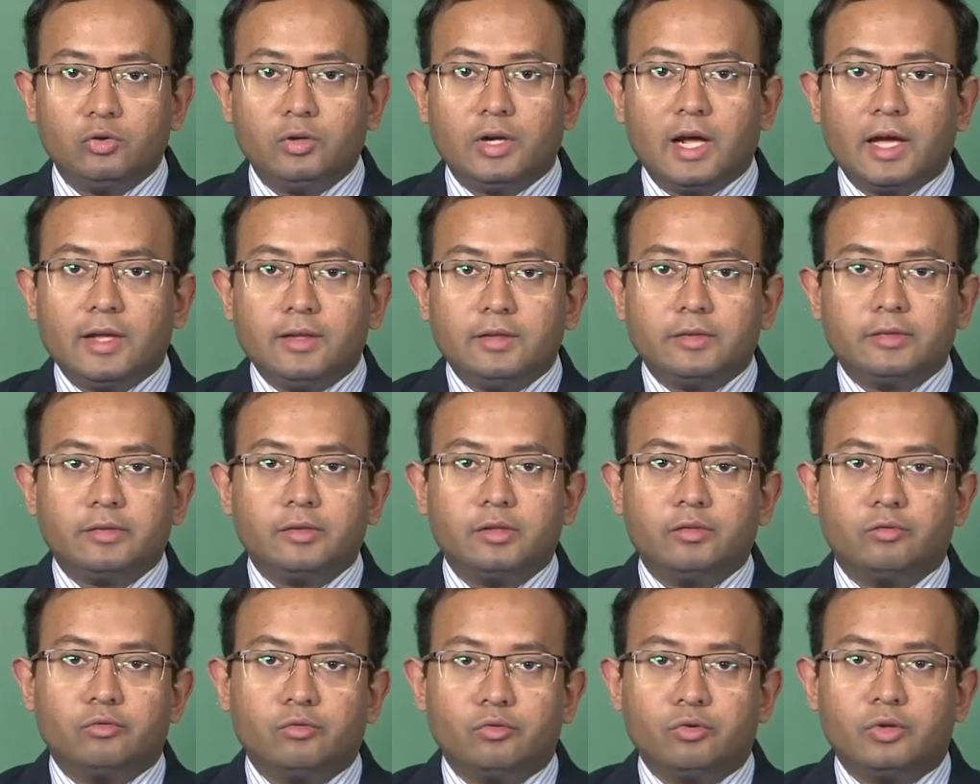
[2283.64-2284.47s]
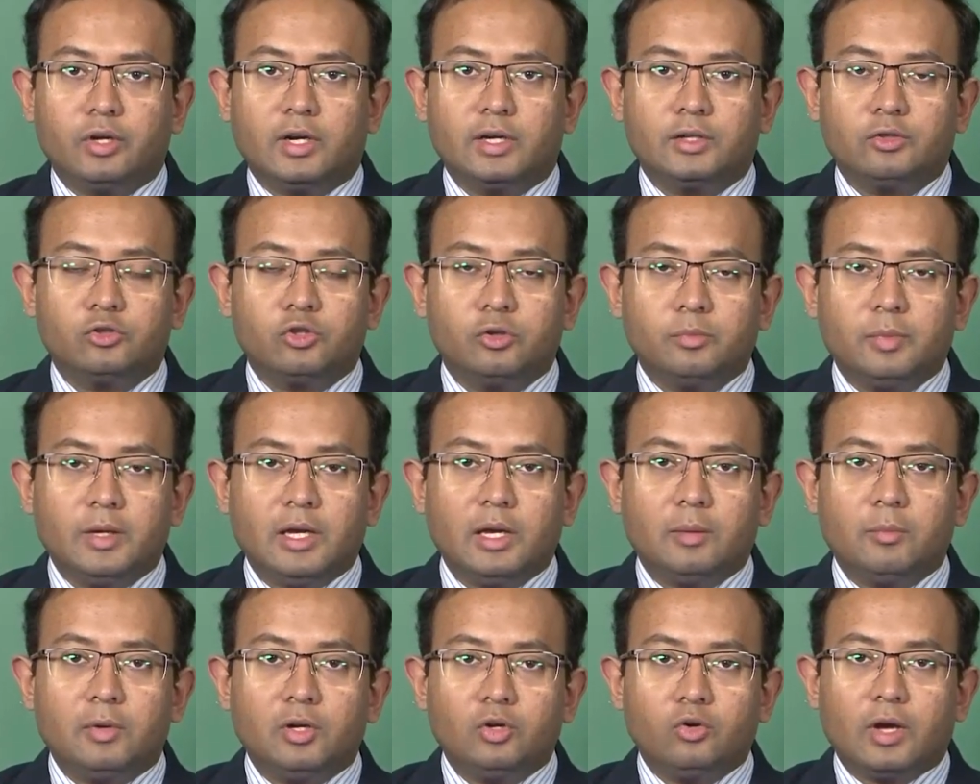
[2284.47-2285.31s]
to digest the food, it should be
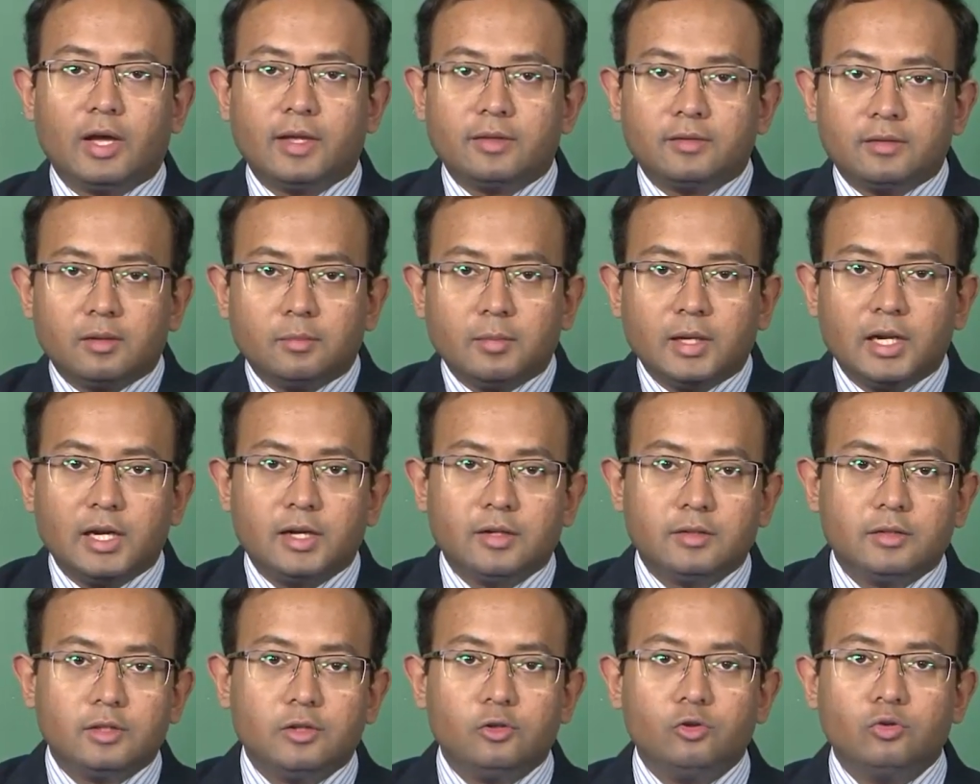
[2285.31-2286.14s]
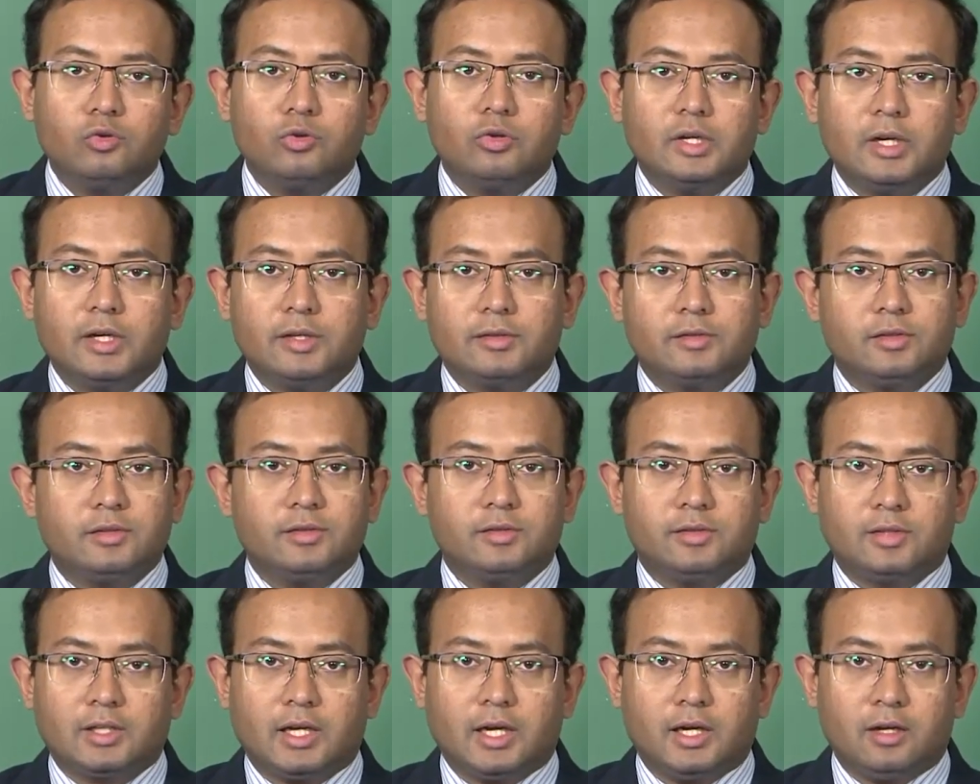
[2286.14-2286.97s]
able to assimilate the nutrients
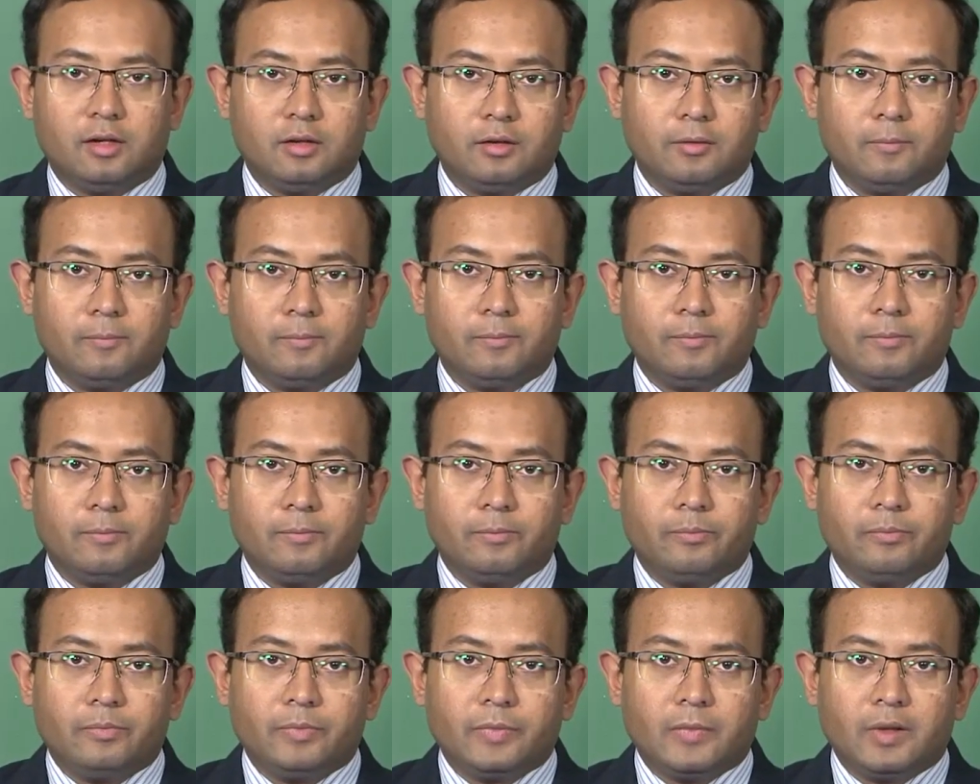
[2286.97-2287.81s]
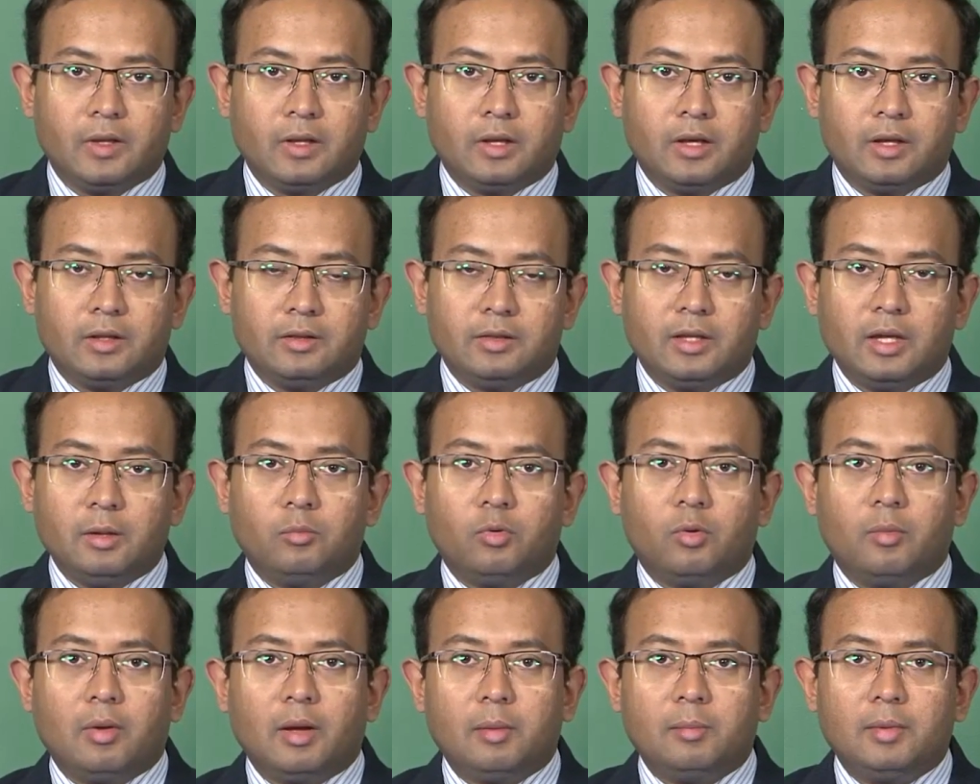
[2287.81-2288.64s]
inside. Then
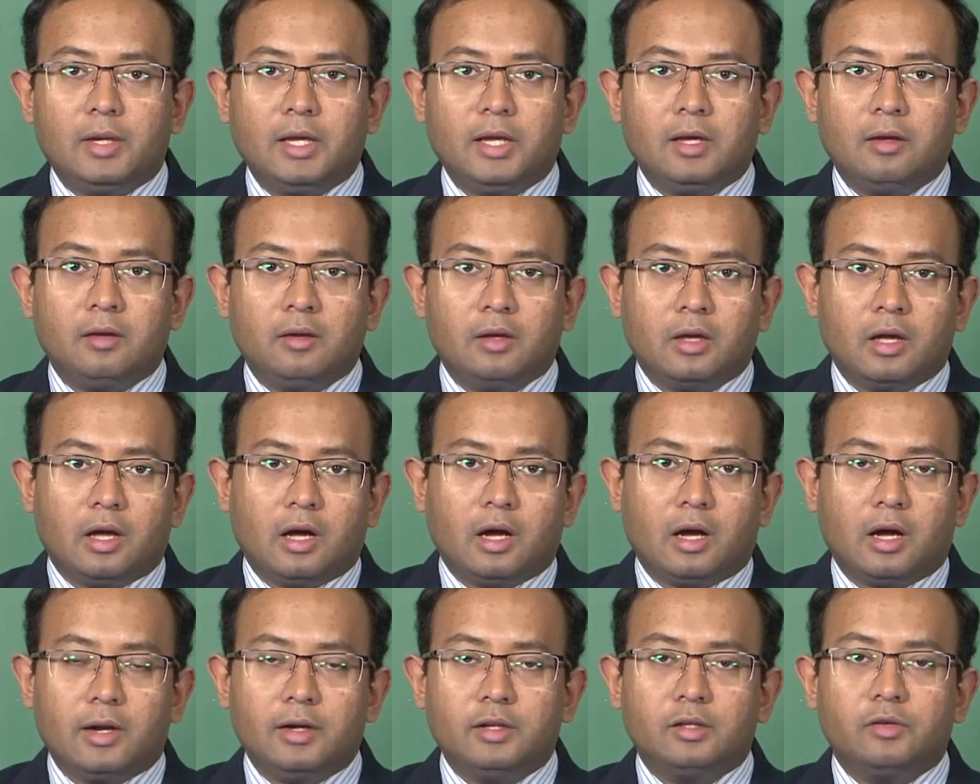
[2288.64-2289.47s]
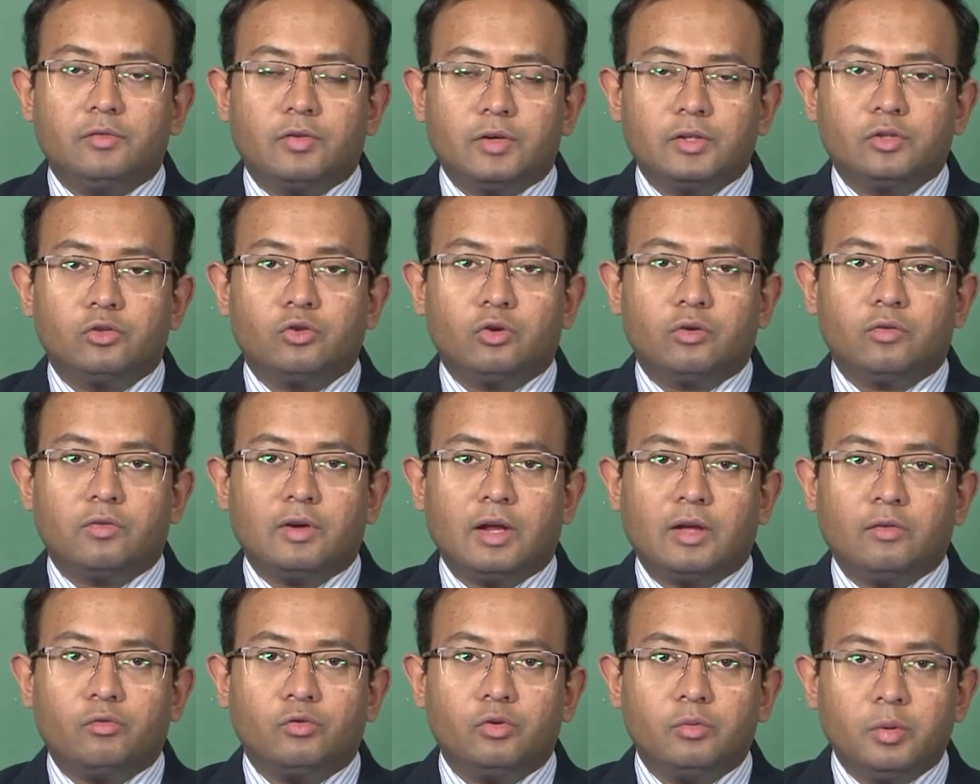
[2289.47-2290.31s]
probably another function of
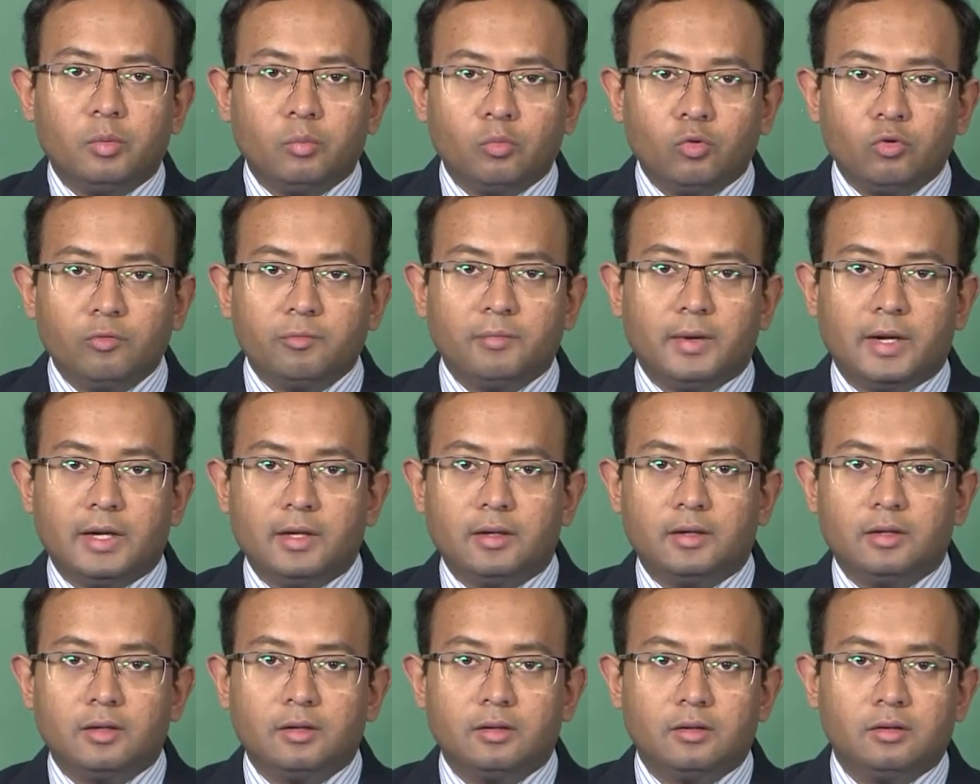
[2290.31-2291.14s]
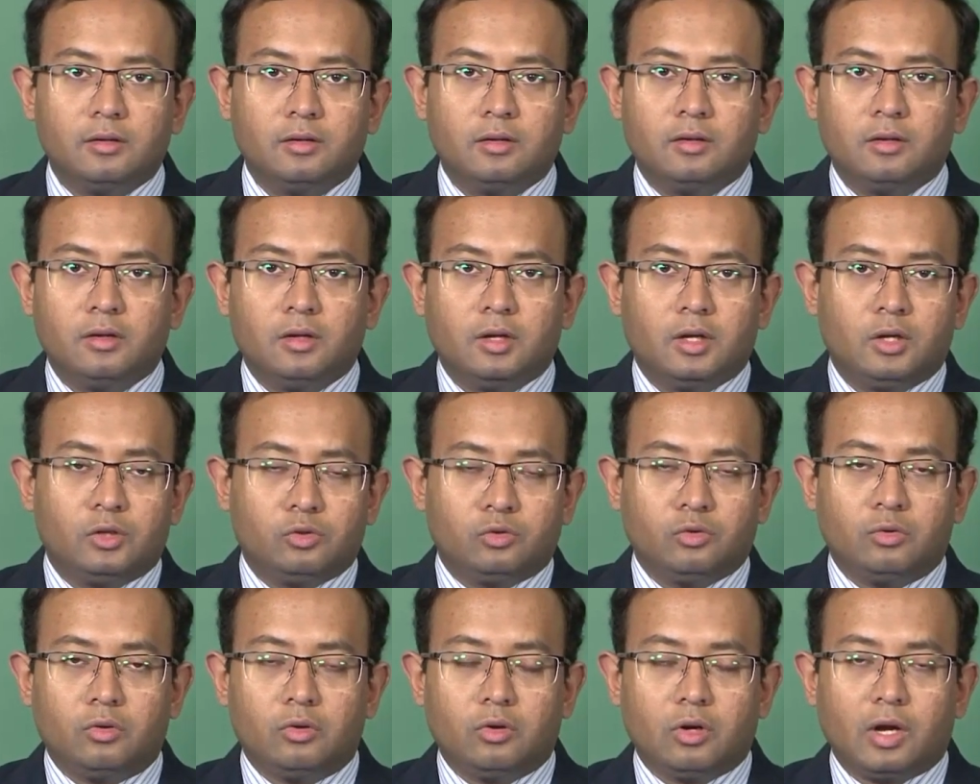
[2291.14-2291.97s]
life would be movement.
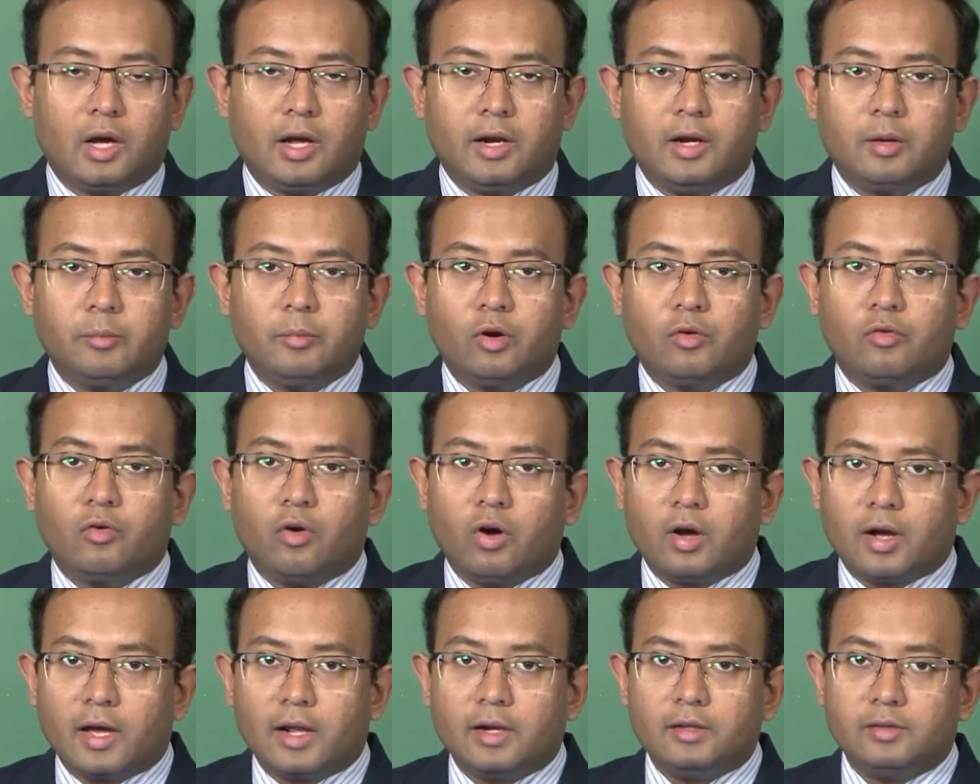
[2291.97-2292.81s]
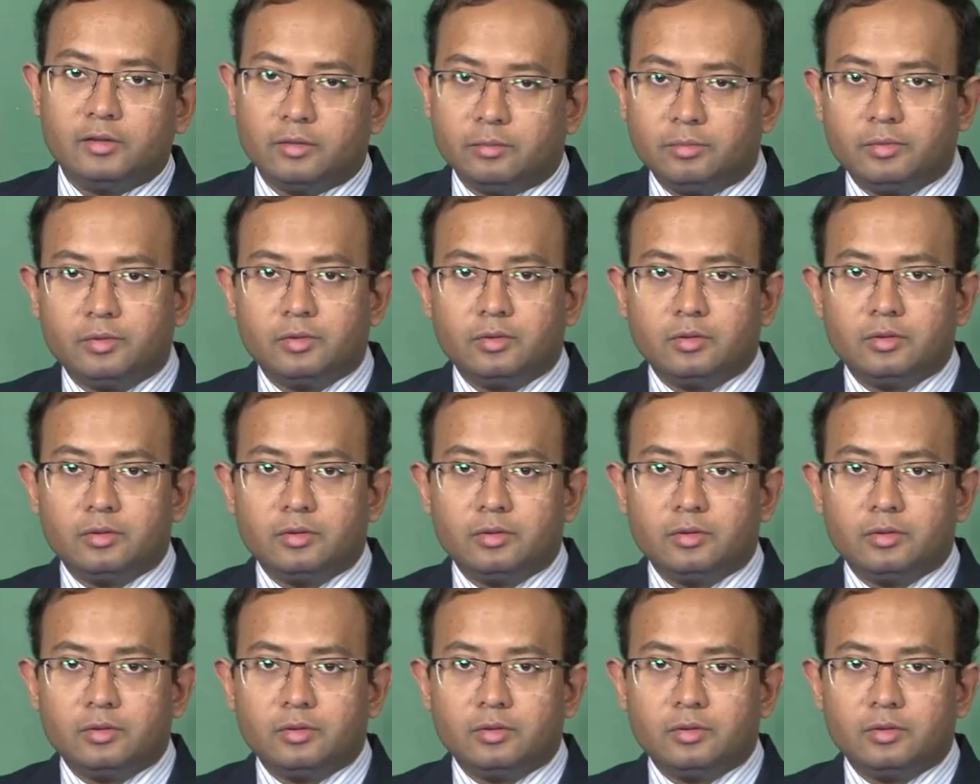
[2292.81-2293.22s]
So, a number of organisms,